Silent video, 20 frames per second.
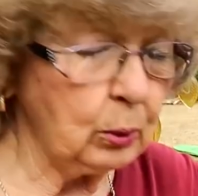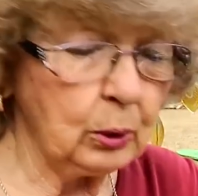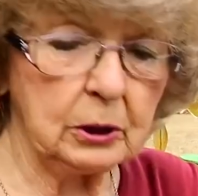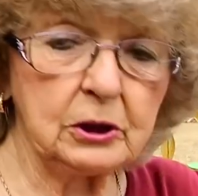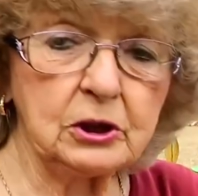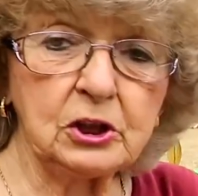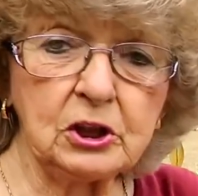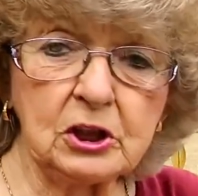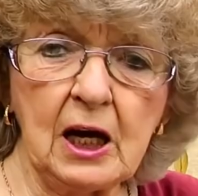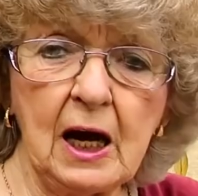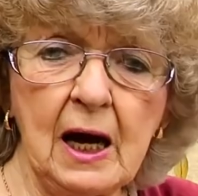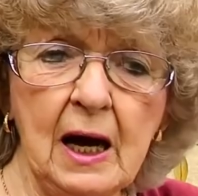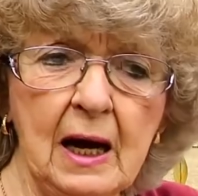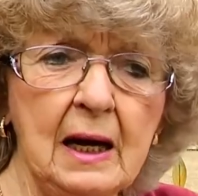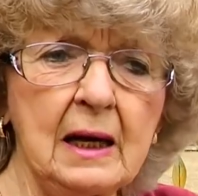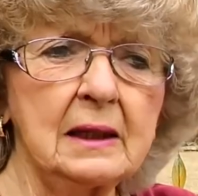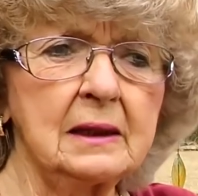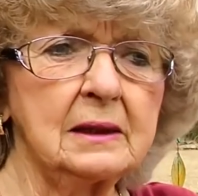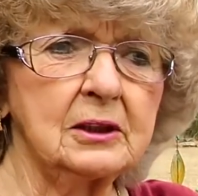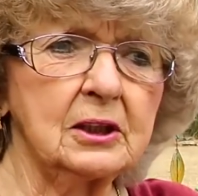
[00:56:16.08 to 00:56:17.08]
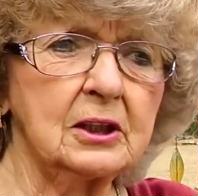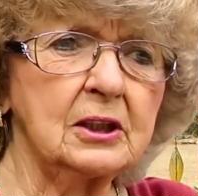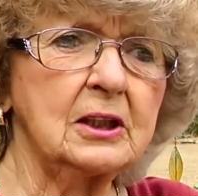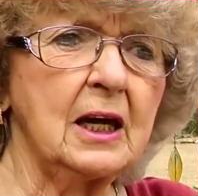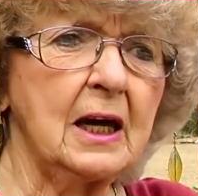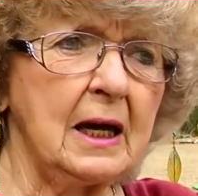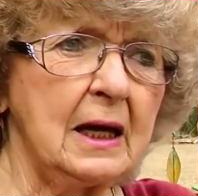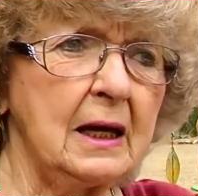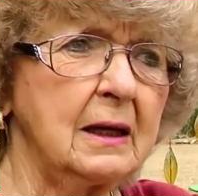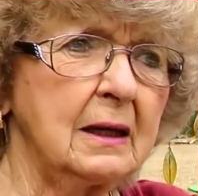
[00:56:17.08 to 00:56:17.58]
would shine
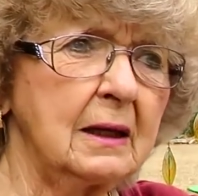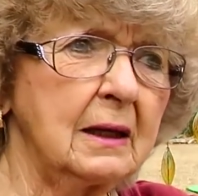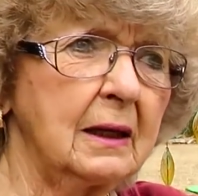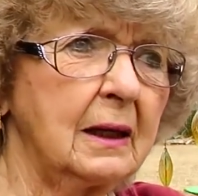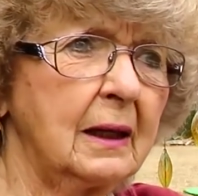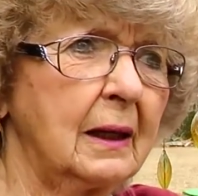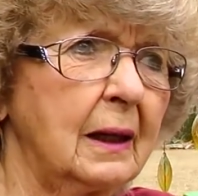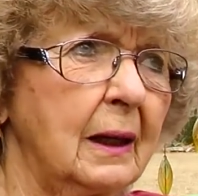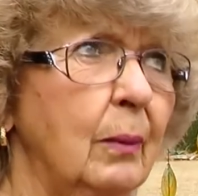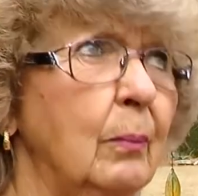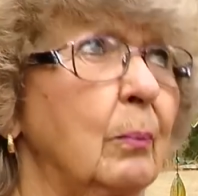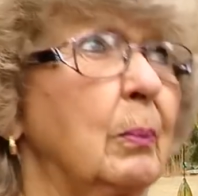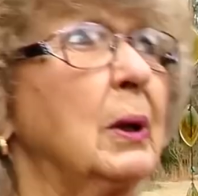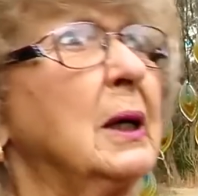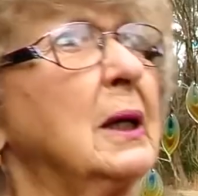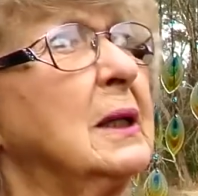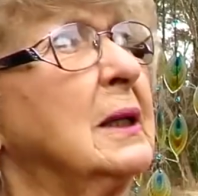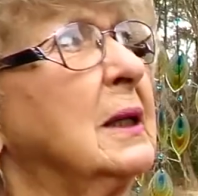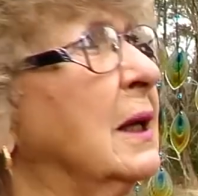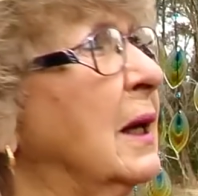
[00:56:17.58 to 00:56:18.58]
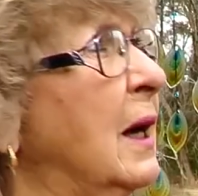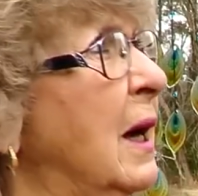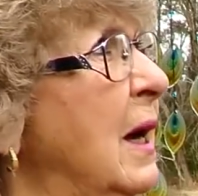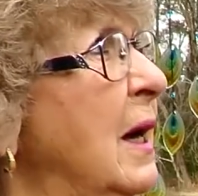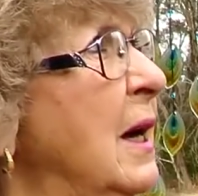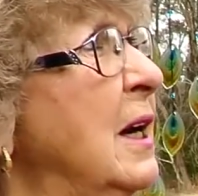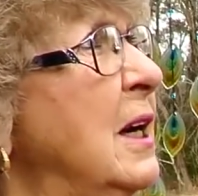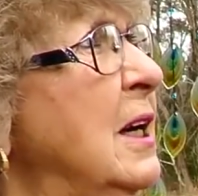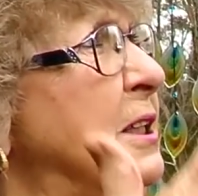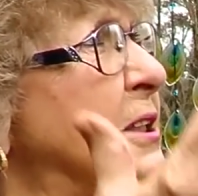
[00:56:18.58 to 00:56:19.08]
today, but
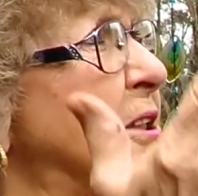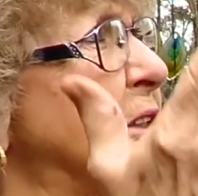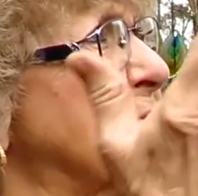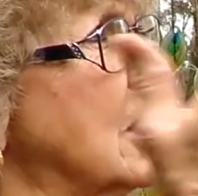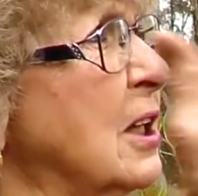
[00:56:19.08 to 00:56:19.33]
it's